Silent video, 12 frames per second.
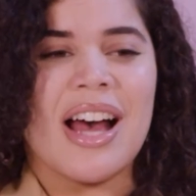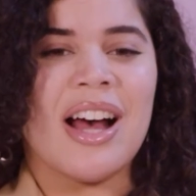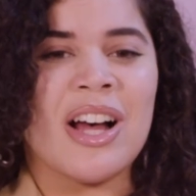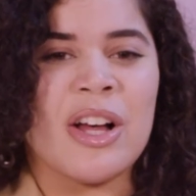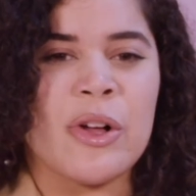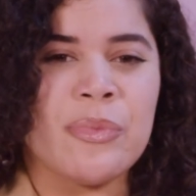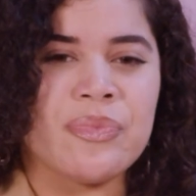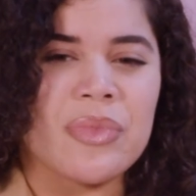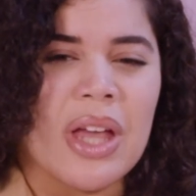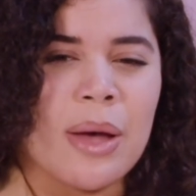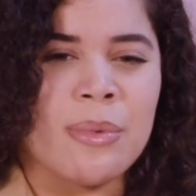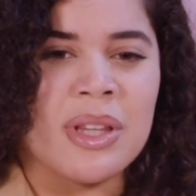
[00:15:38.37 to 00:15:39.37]
I
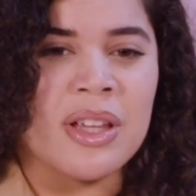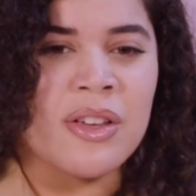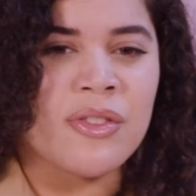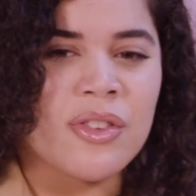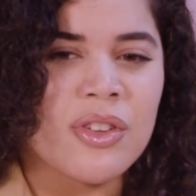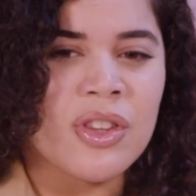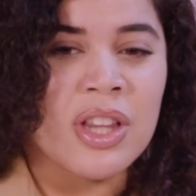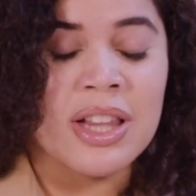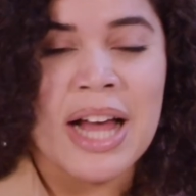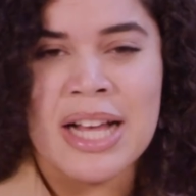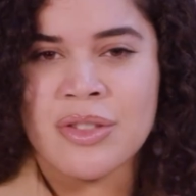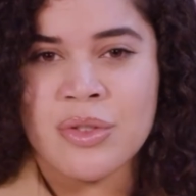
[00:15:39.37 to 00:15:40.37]
believe the
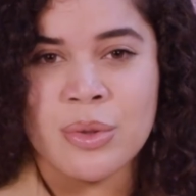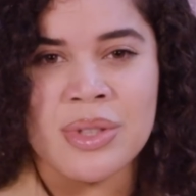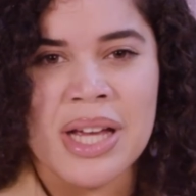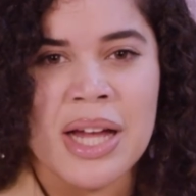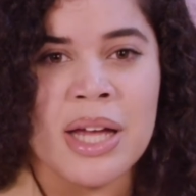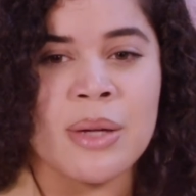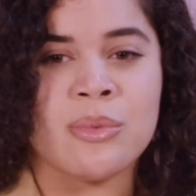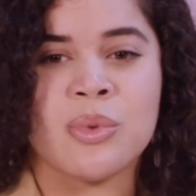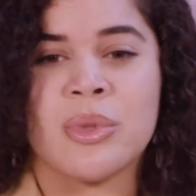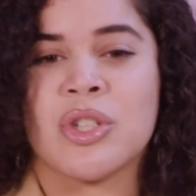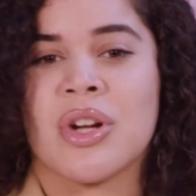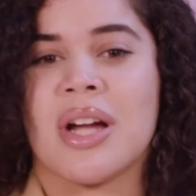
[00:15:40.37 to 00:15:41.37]
last few times
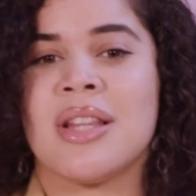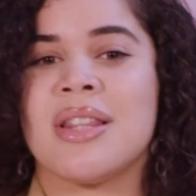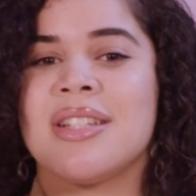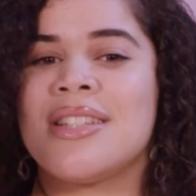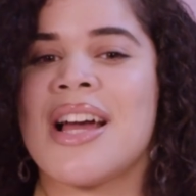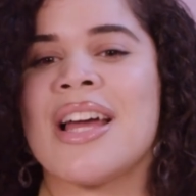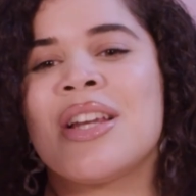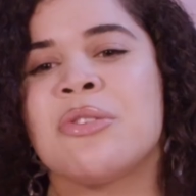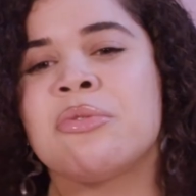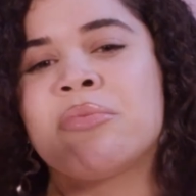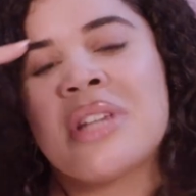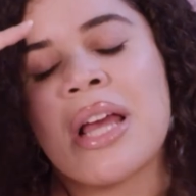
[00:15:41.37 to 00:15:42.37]
we tried the dining
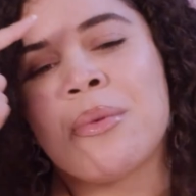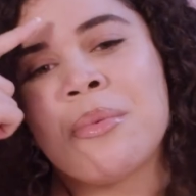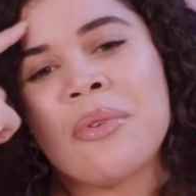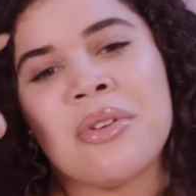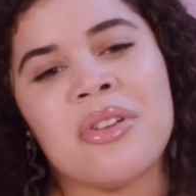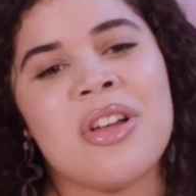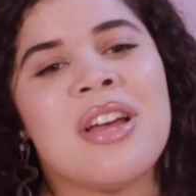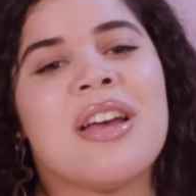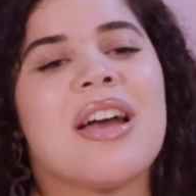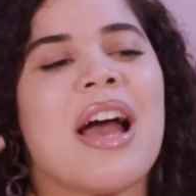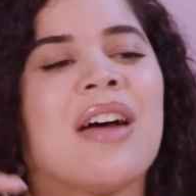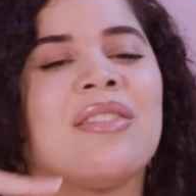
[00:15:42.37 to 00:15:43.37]
room table,
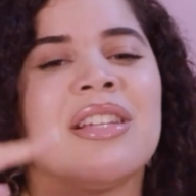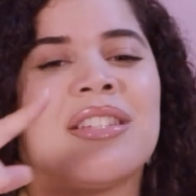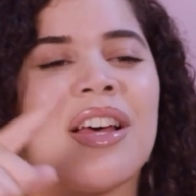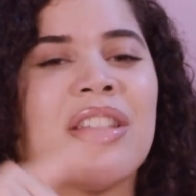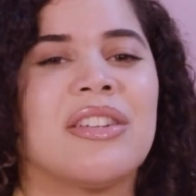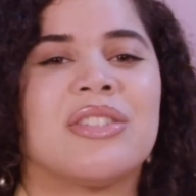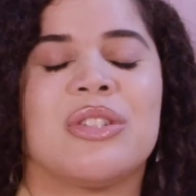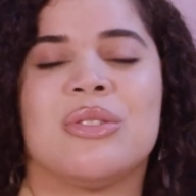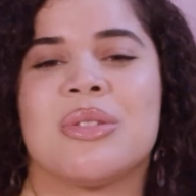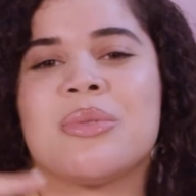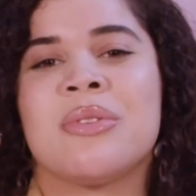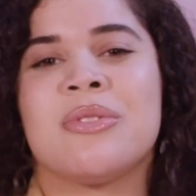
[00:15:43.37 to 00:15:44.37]
I have these other 2
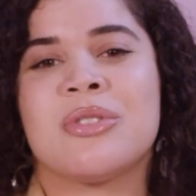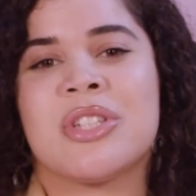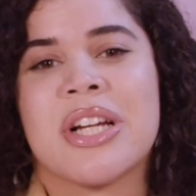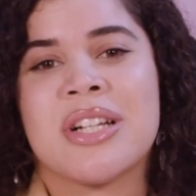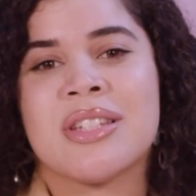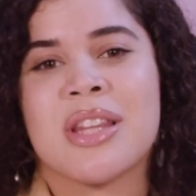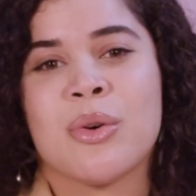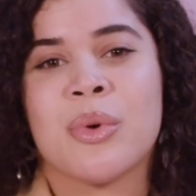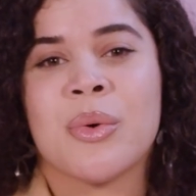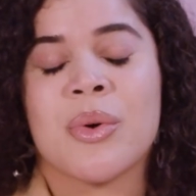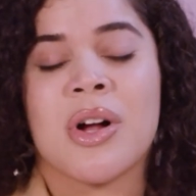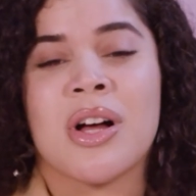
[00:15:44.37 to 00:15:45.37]
swivel chairs that
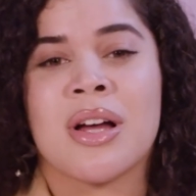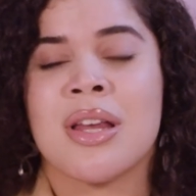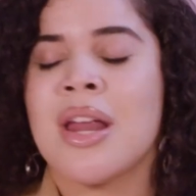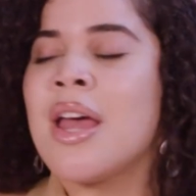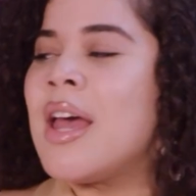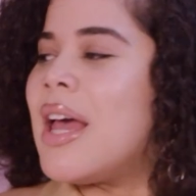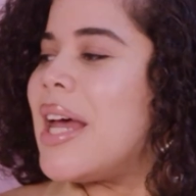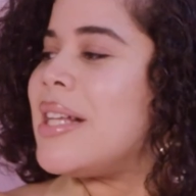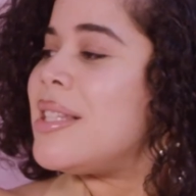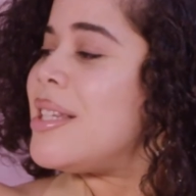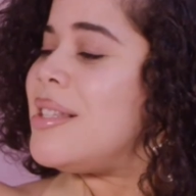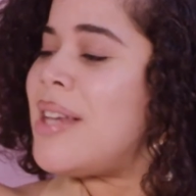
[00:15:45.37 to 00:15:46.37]
we were on.
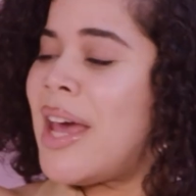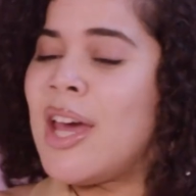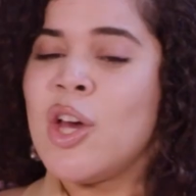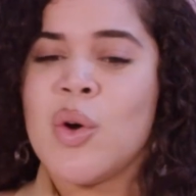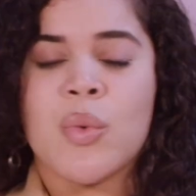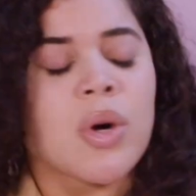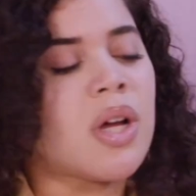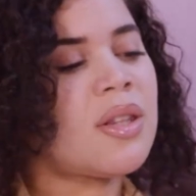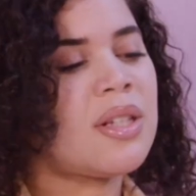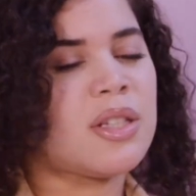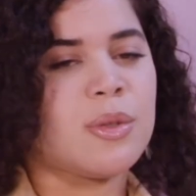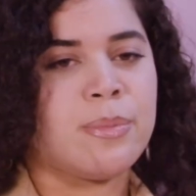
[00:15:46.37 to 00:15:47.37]
And today we're on
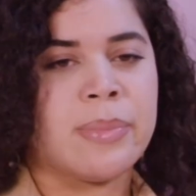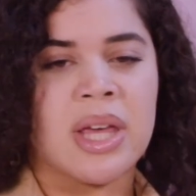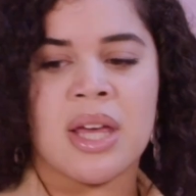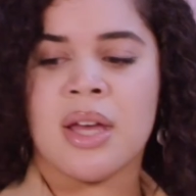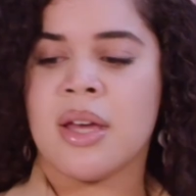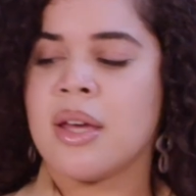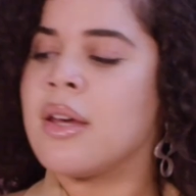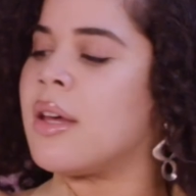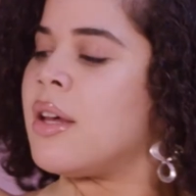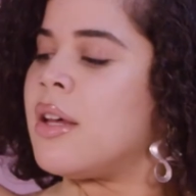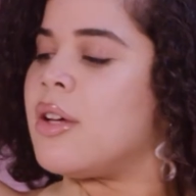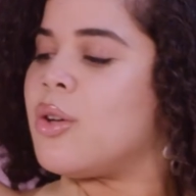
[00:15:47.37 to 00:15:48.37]
this big
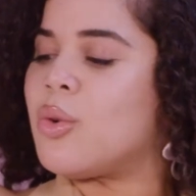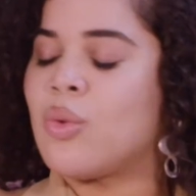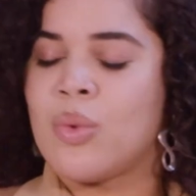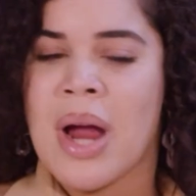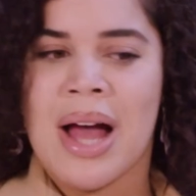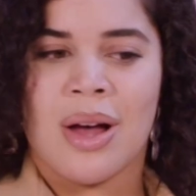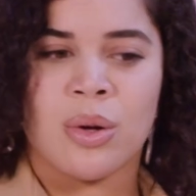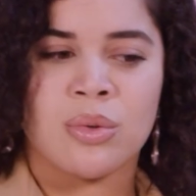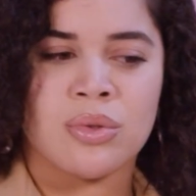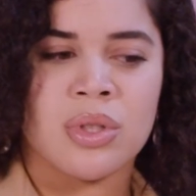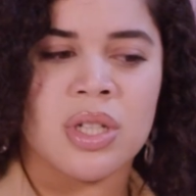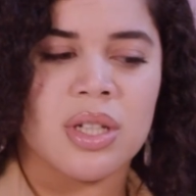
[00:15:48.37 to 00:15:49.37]

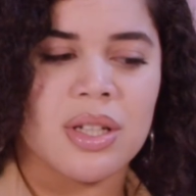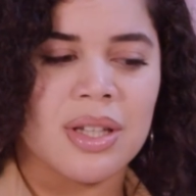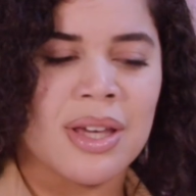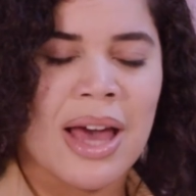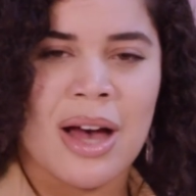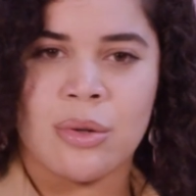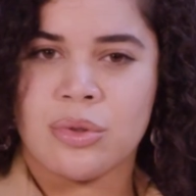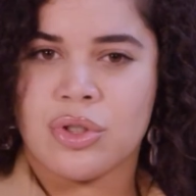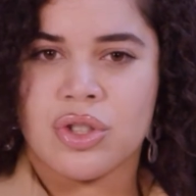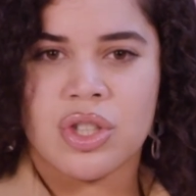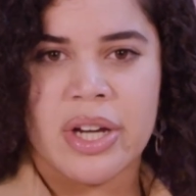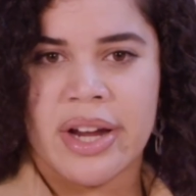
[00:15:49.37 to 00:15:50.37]
round
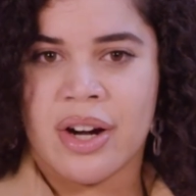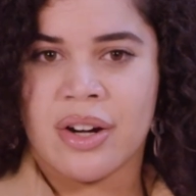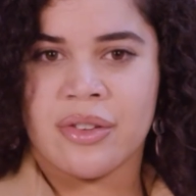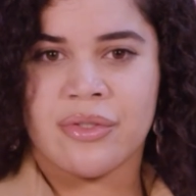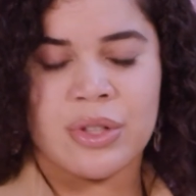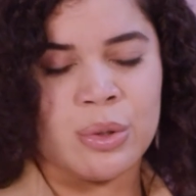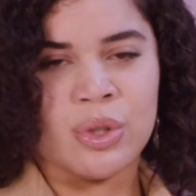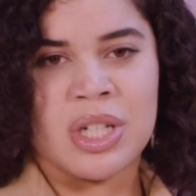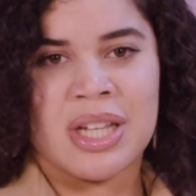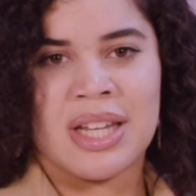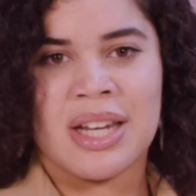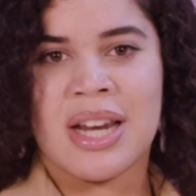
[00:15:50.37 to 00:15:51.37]
couch chair
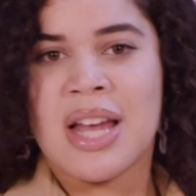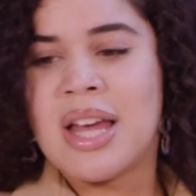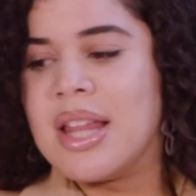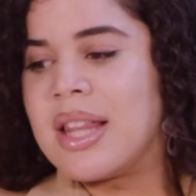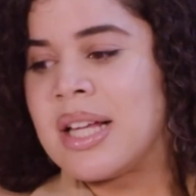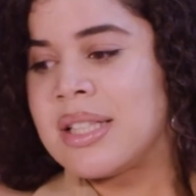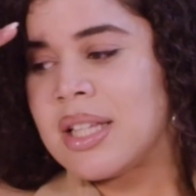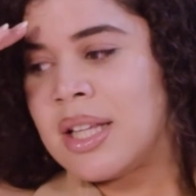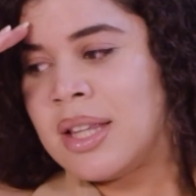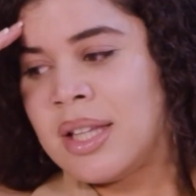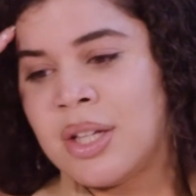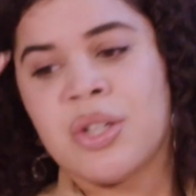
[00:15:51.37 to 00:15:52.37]
fusion that's
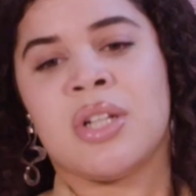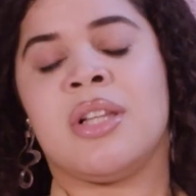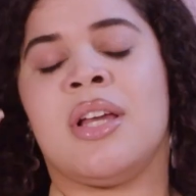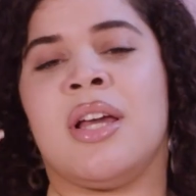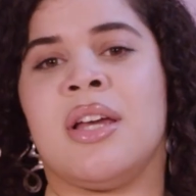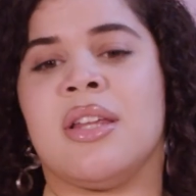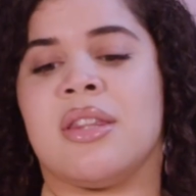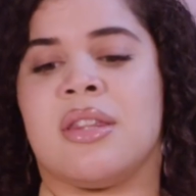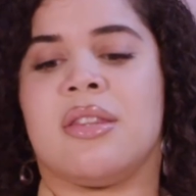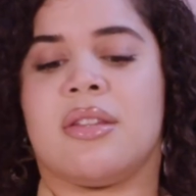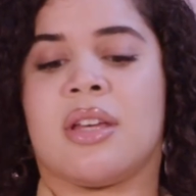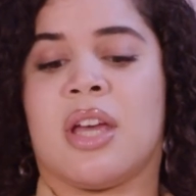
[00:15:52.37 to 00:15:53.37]
literally
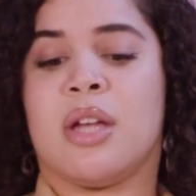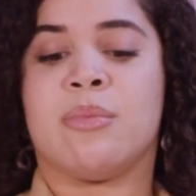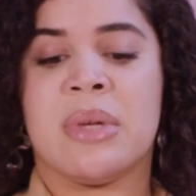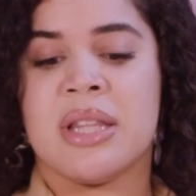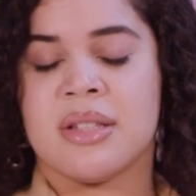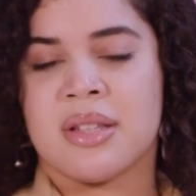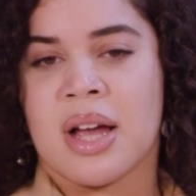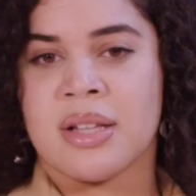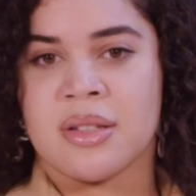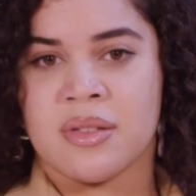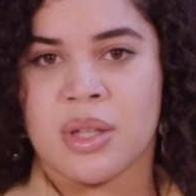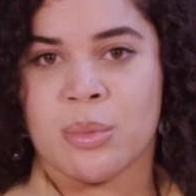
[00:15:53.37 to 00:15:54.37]
can be the
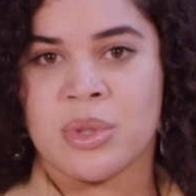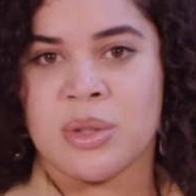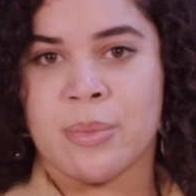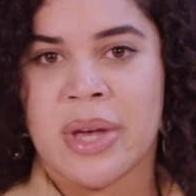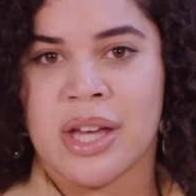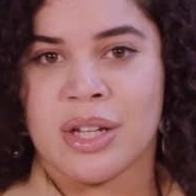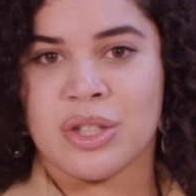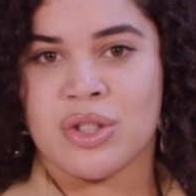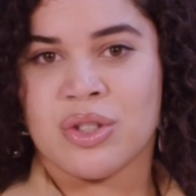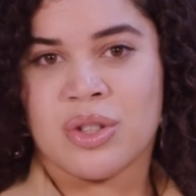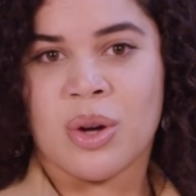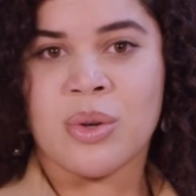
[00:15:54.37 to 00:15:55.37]
size of someone's bed. It's
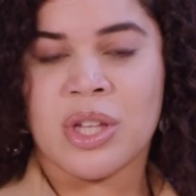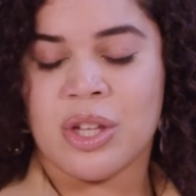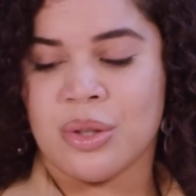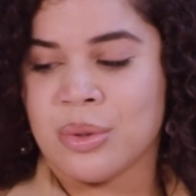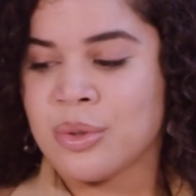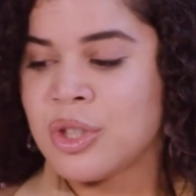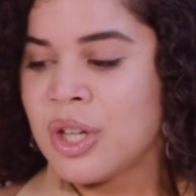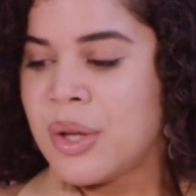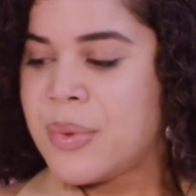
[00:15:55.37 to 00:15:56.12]
so huge.